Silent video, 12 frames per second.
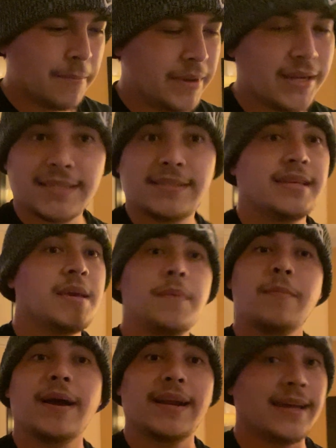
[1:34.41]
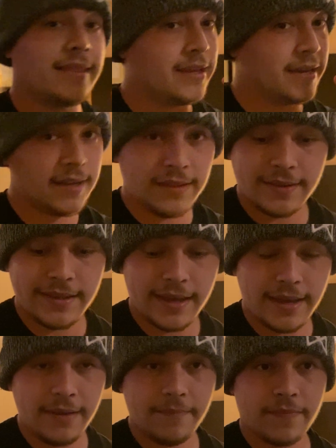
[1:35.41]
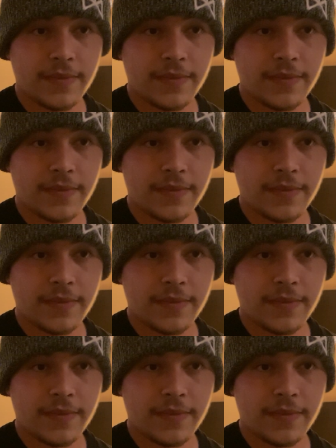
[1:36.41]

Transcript: Because keep in mind, at the end of the day,